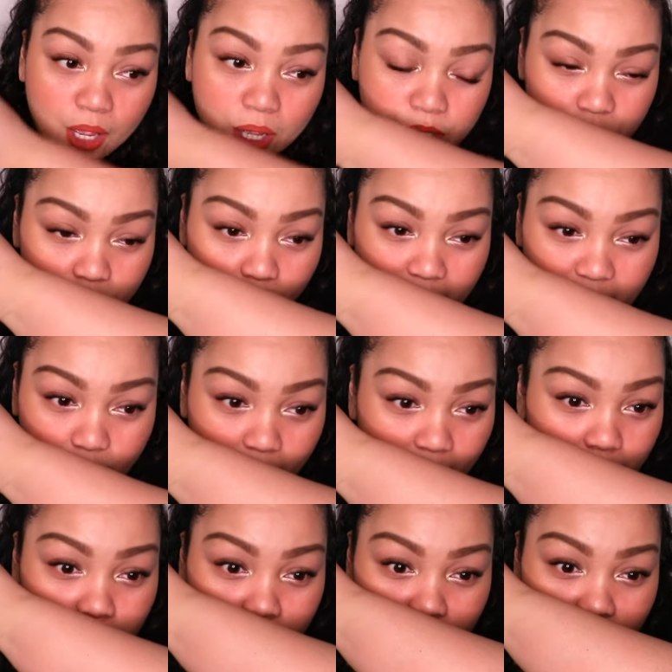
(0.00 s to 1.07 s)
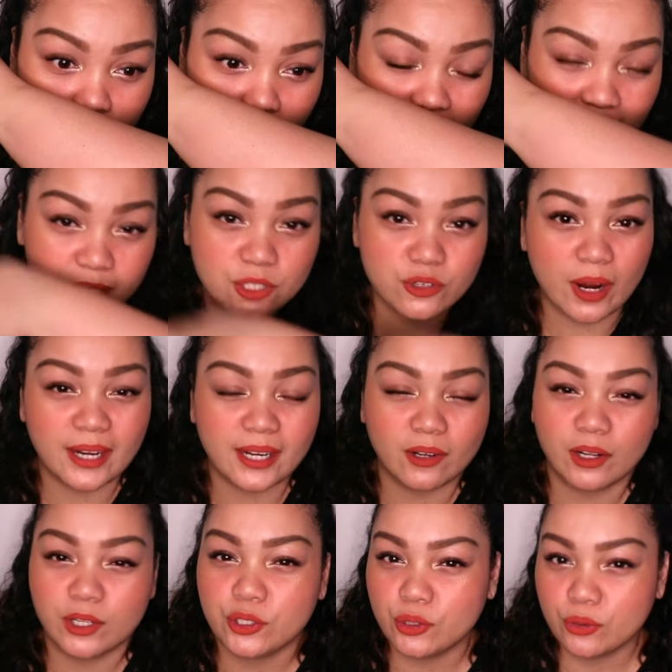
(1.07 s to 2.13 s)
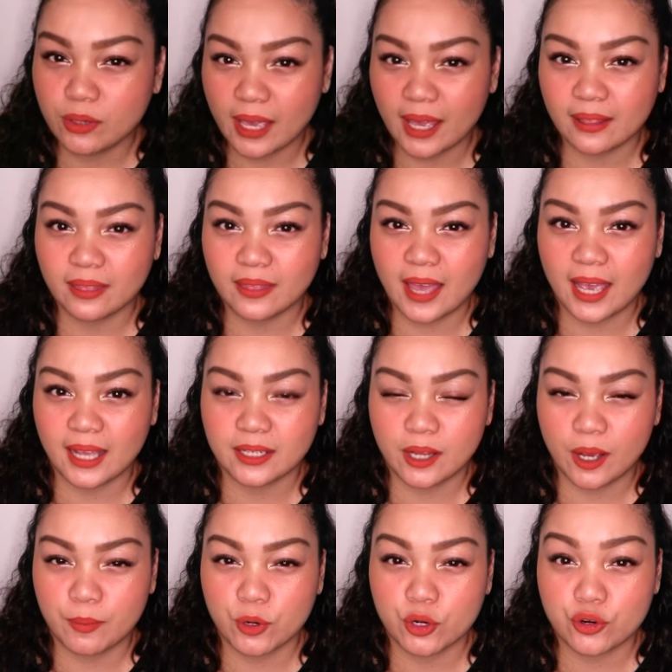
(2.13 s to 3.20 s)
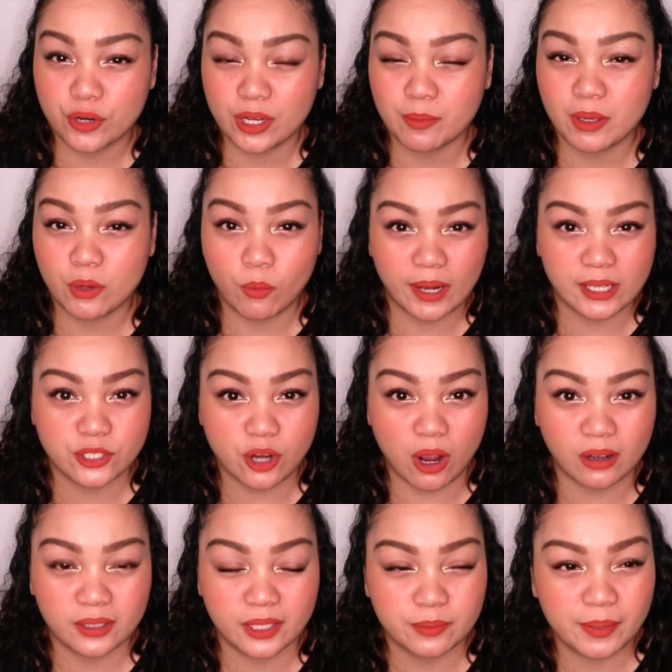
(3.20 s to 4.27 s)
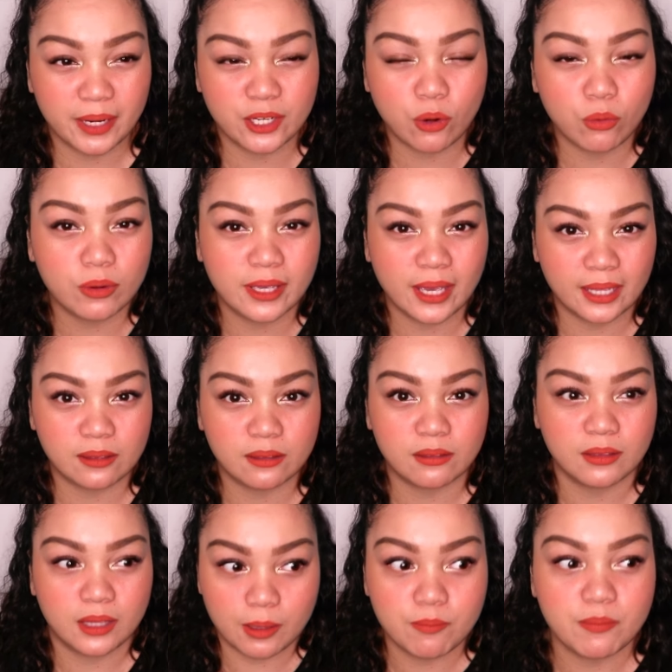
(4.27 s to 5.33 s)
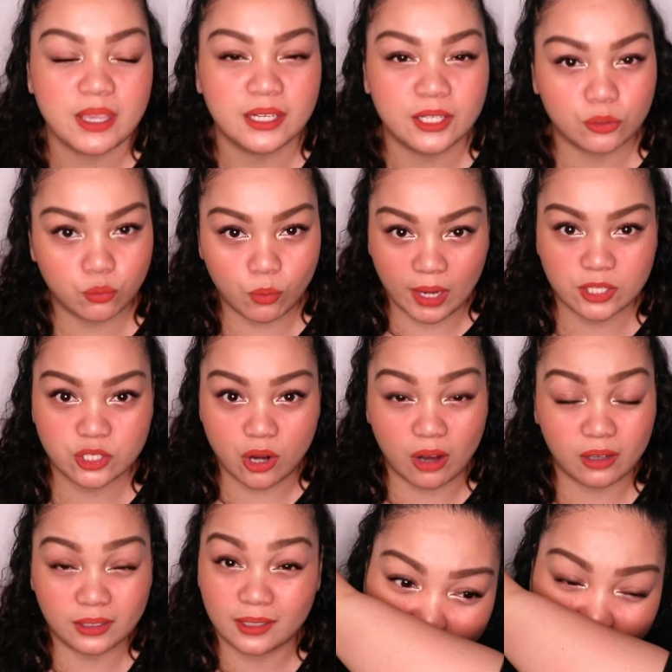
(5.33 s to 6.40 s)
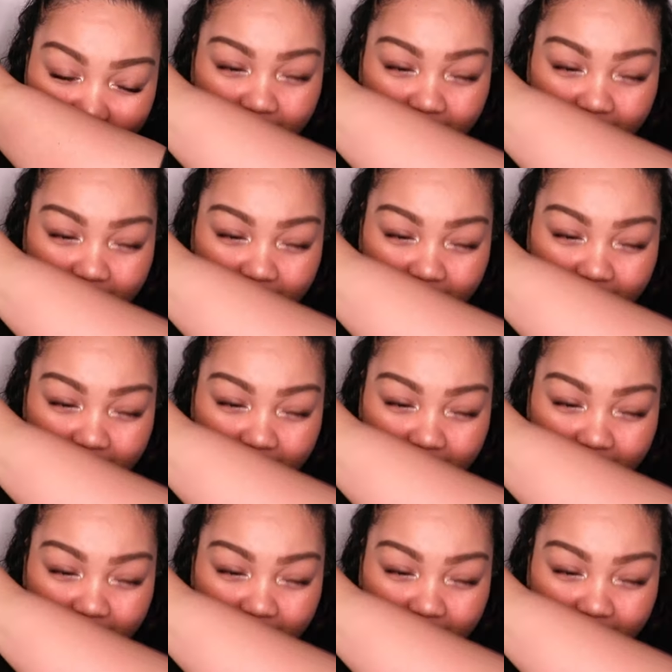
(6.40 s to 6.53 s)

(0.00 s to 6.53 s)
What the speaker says: So anyway, in the dry down, I do get that a creamy white chocolate, but I don't get the immediate white chocolate.